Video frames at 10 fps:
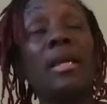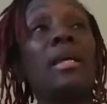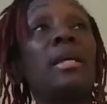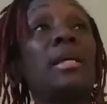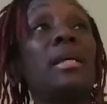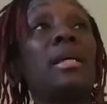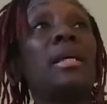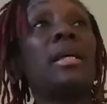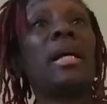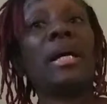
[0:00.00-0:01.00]

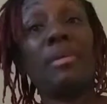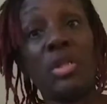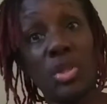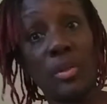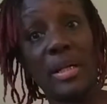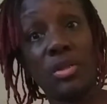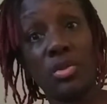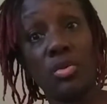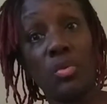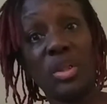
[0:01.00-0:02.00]
Uh, I'm going to show her how to
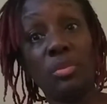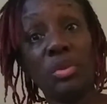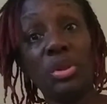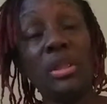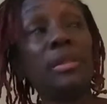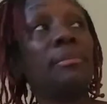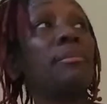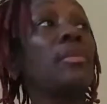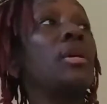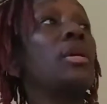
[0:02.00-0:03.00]
do the washing machine.
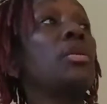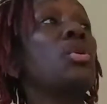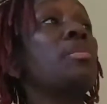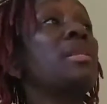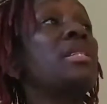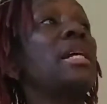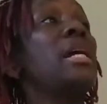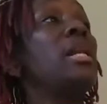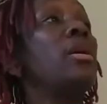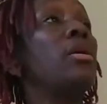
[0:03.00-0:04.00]
You come and say
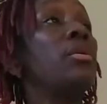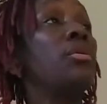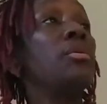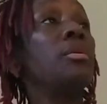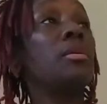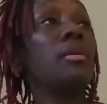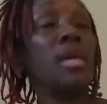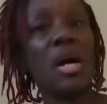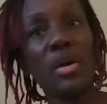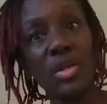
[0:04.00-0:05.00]
hello.
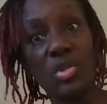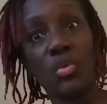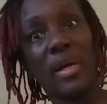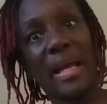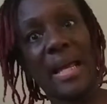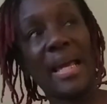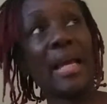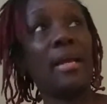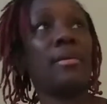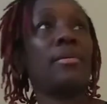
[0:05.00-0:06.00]
I've got to do her hair.
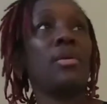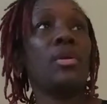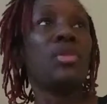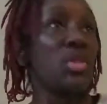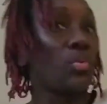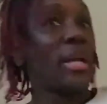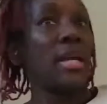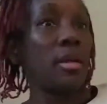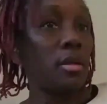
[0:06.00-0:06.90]
This way.